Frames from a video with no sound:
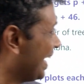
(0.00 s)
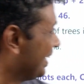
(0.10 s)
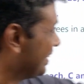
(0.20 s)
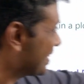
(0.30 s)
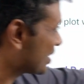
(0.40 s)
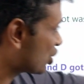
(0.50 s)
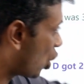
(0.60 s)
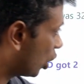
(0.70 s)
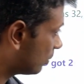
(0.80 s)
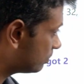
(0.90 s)
In this
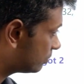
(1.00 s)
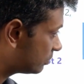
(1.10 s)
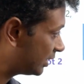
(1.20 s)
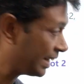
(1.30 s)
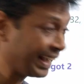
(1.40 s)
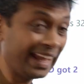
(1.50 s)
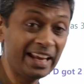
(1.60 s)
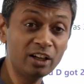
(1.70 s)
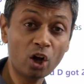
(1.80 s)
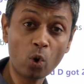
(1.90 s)
column, there's
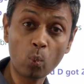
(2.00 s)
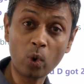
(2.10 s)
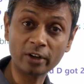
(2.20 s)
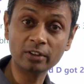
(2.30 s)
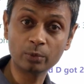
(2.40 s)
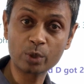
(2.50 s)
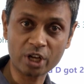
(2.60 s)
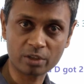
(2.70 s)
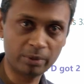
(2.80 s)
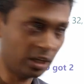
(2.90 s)
again one which
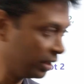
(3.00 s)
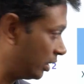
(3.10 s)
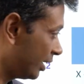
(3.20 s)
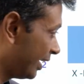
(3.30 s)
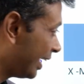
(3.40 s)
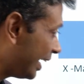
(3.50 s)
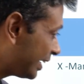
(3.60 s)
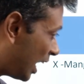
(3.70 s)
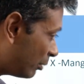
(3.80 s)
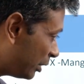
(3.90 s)
has Bina in it.
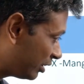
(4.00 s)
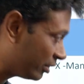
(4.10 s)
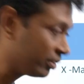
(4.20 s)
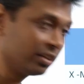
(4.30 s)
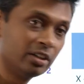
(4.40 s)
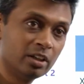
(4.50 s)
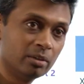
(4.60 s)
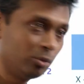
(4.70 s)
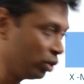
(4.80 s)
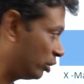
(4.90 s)
It can't be this
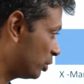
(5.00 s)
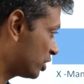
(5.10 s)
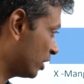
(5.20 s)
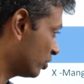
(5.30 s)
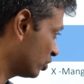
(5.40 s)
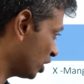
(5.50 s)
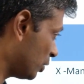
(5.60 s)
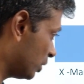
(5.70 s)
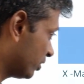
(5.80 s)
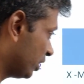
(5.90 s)
because in which case
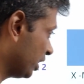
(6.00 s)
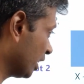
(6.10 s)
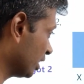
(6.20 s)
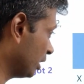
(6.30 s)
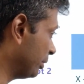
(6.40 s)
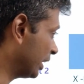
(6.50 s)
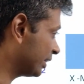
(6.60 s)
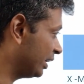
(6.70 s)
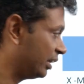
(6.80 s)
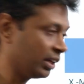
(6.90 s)
three will sit here, there'll be
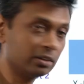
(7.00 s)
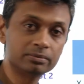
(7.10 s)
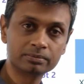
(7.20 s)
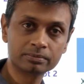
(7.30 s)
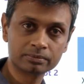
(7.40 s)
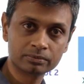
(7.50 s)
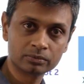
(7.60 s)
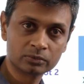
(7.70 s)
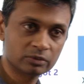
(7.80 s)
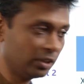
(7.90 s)
nothing here.
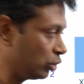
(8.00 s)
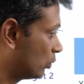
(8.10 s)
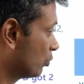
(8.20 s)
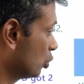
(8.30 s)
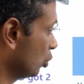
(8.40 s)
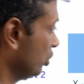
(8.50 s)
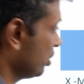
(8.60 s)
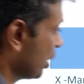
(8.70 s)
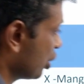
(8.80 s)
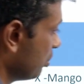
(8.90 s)
And so
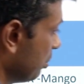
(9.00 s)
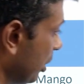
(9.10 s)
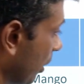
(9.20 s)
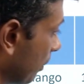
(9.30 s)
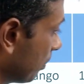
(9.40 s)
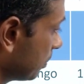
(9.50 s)
this has to be Bina.